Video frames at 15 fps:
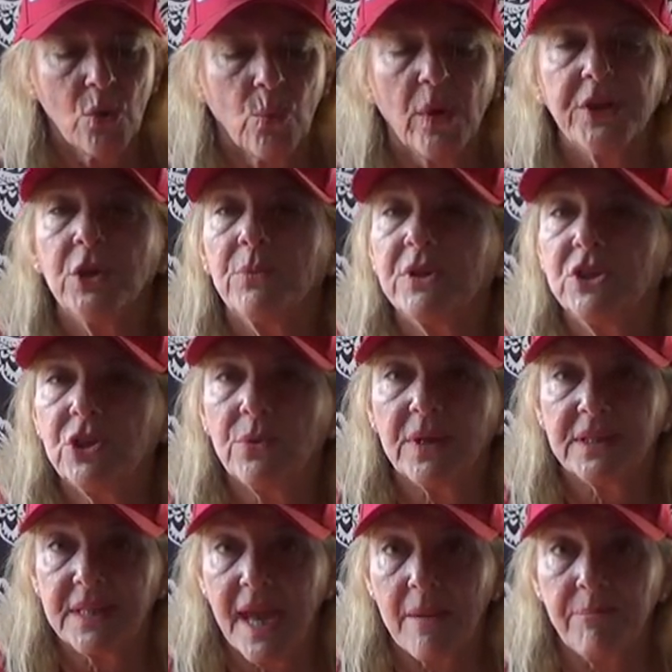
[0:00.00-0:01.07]
what you would do
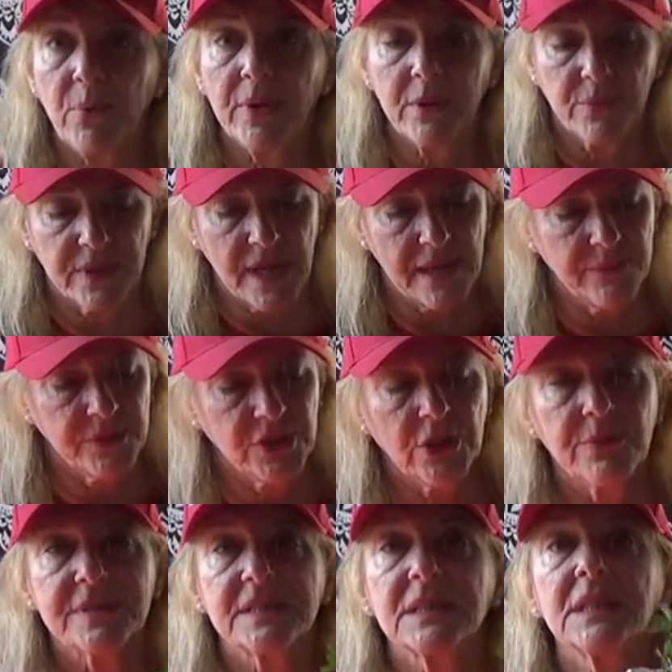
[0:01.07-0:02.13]
at that point, what I would do is